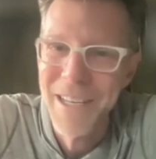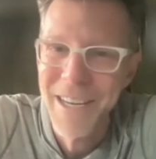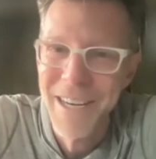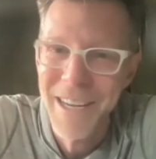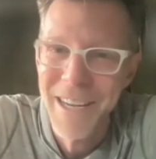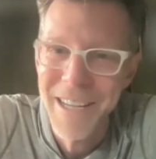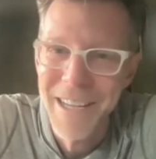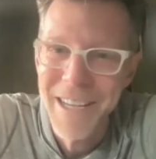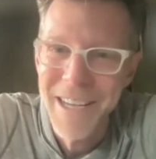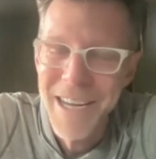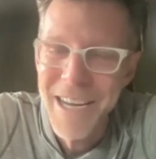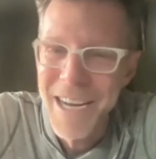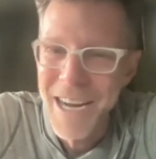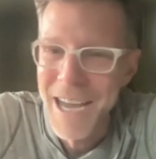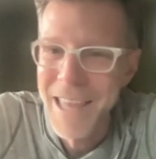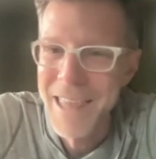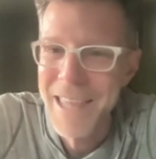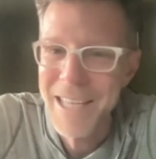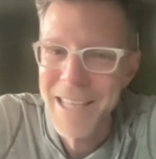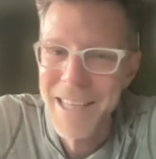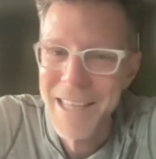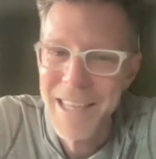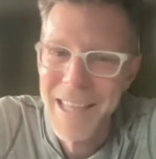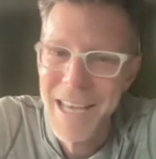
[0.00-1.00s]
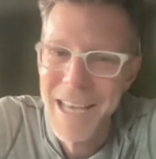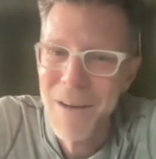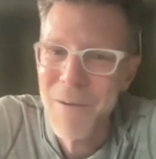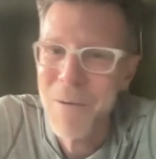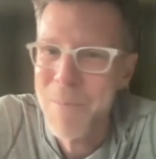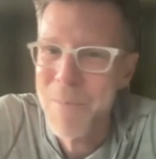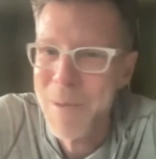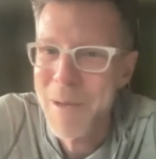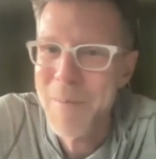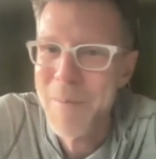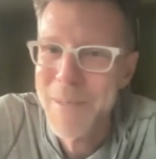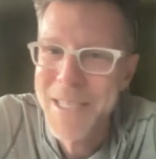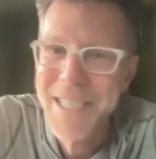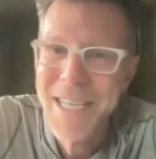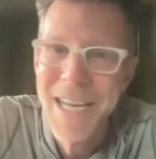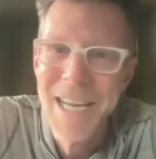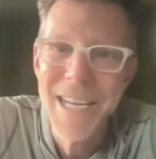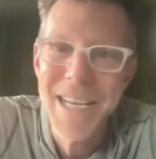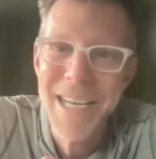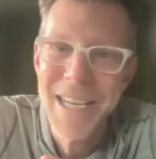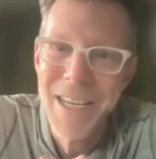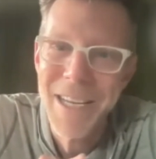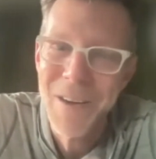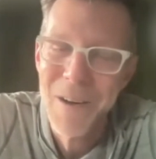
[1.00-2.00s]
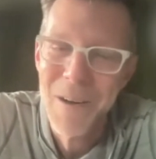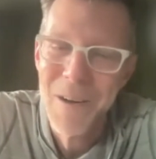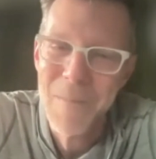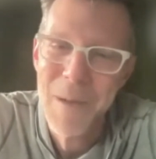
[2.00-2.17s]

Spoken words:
And I think that would be a mistake here.